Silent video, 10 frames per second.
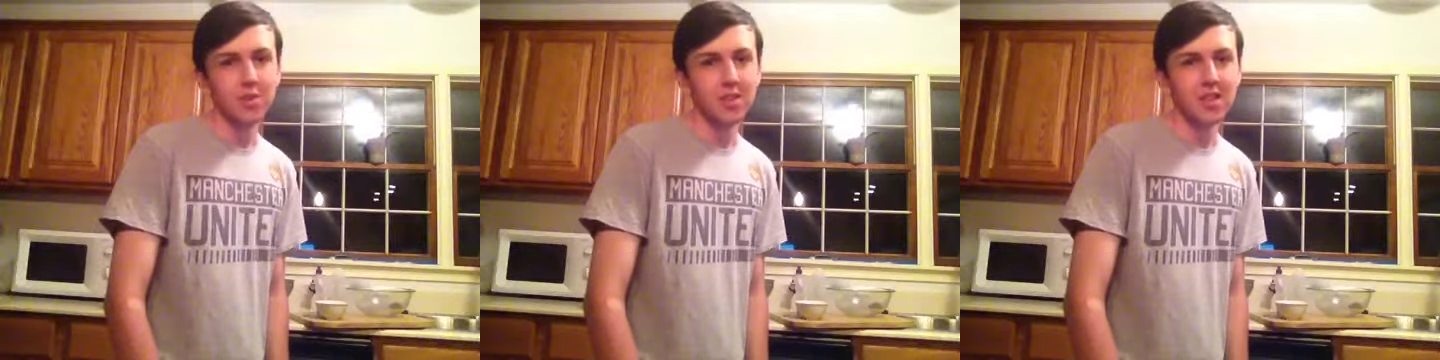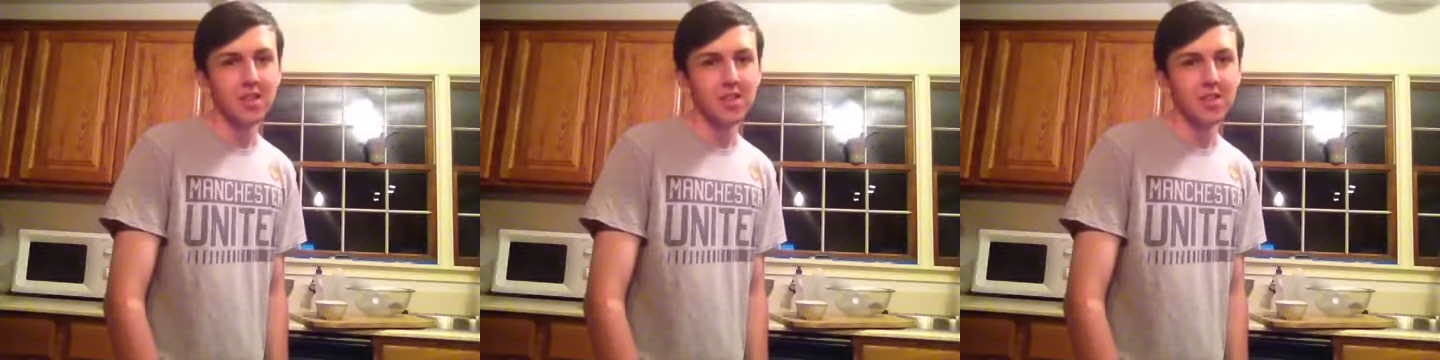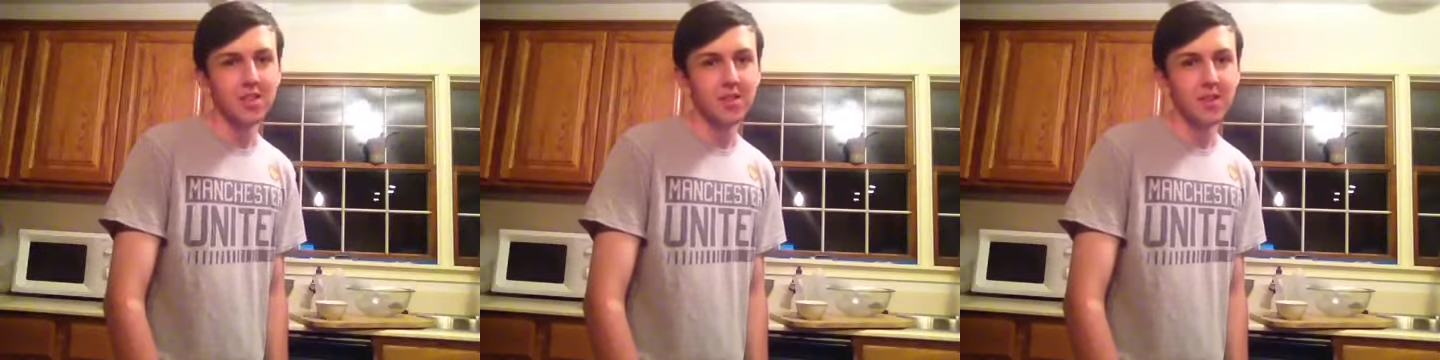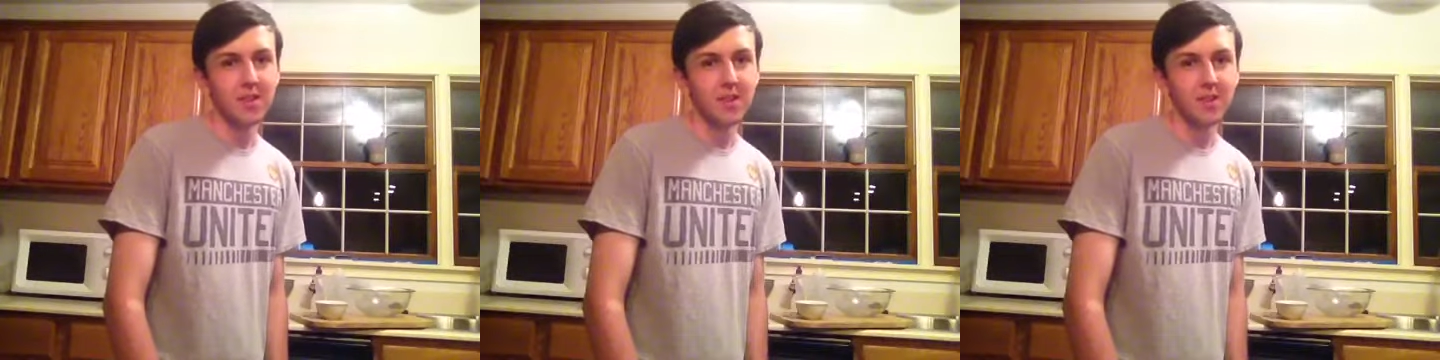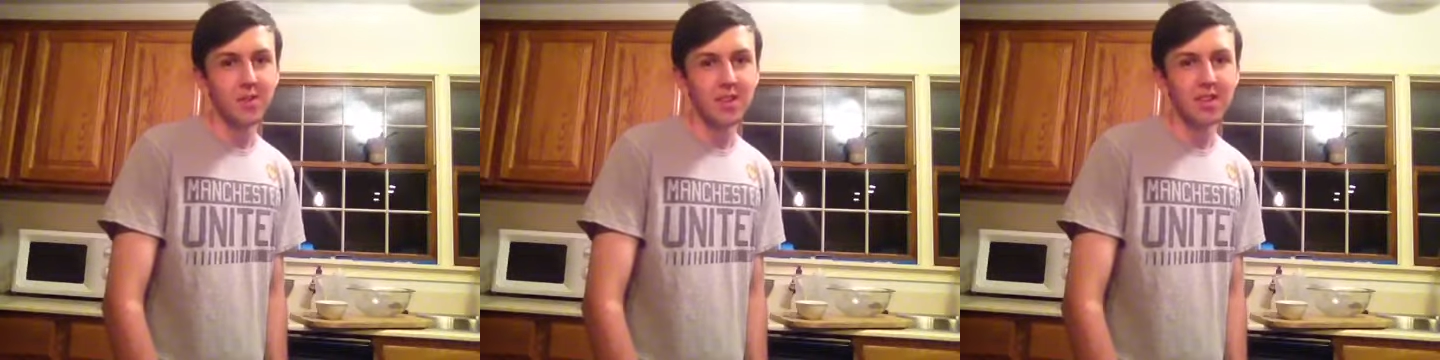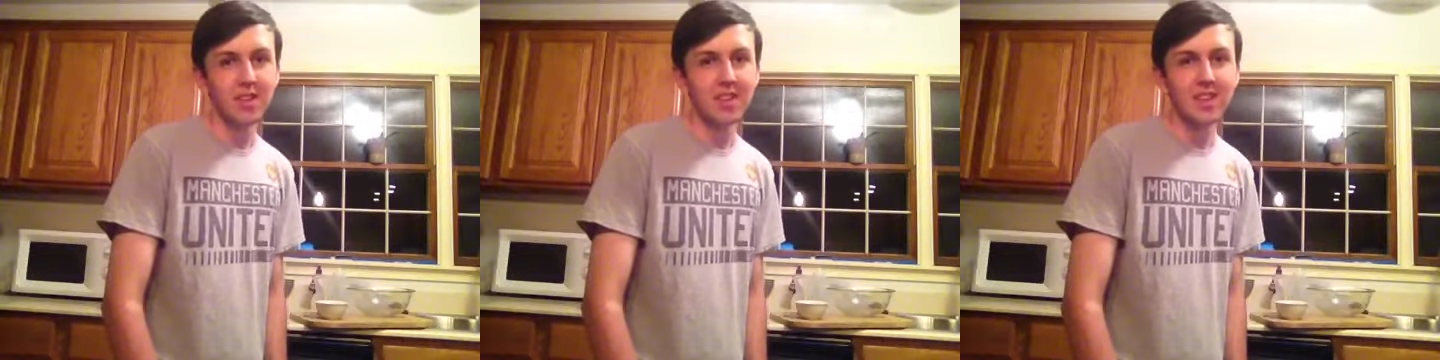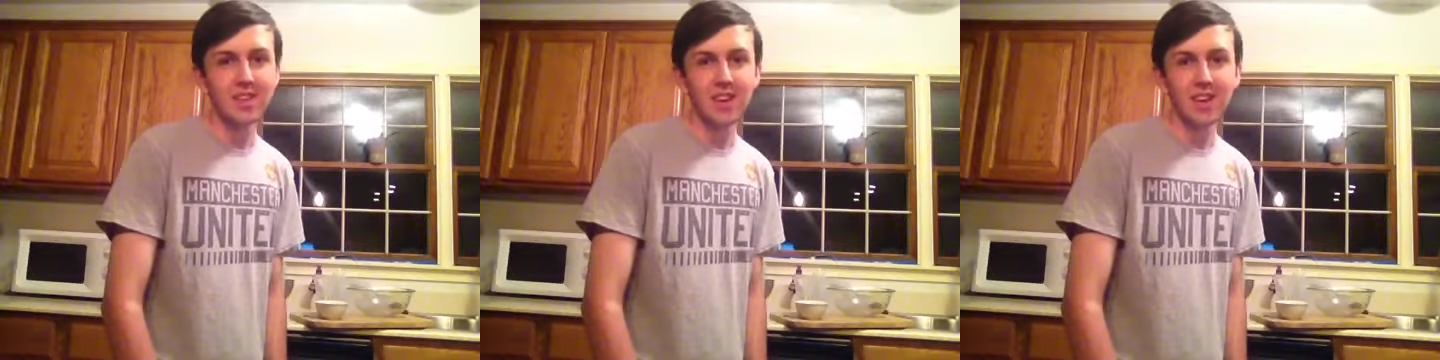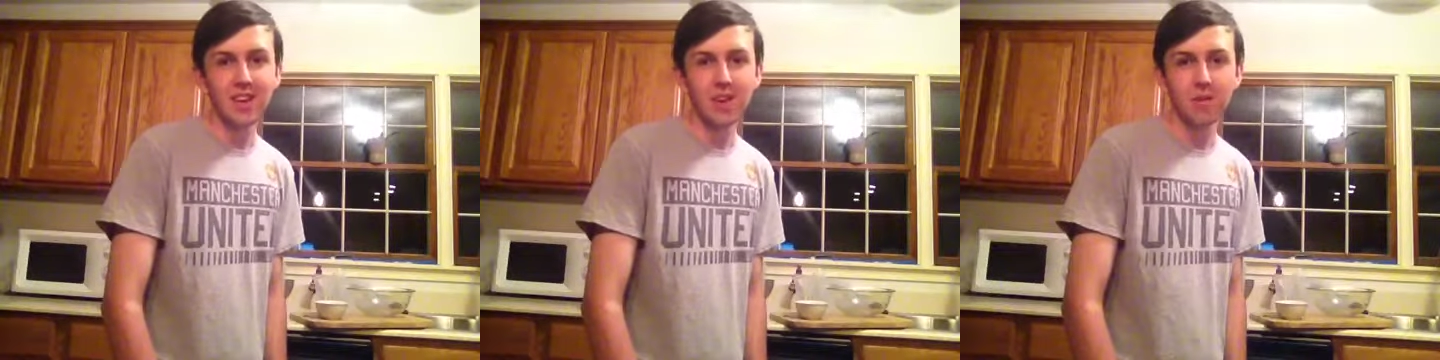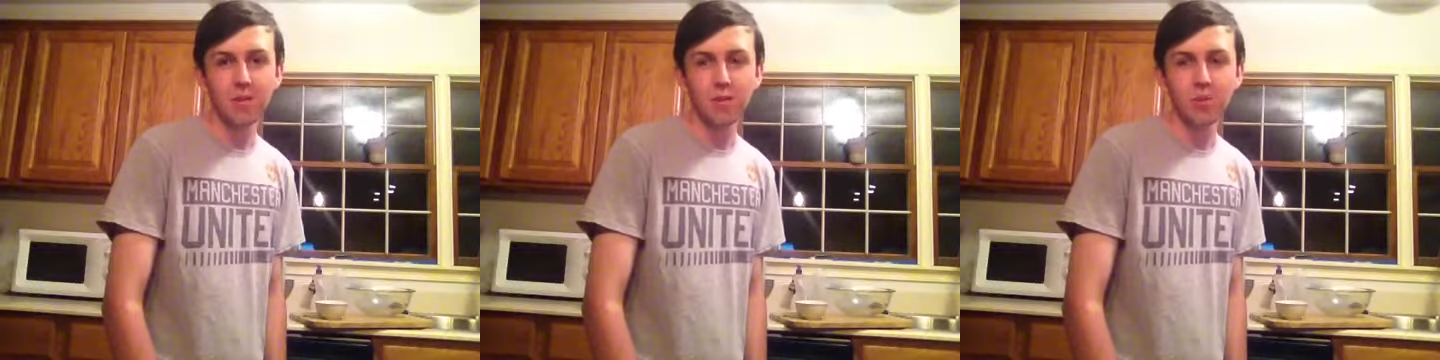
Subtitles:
want to get through this fairly quickly because I have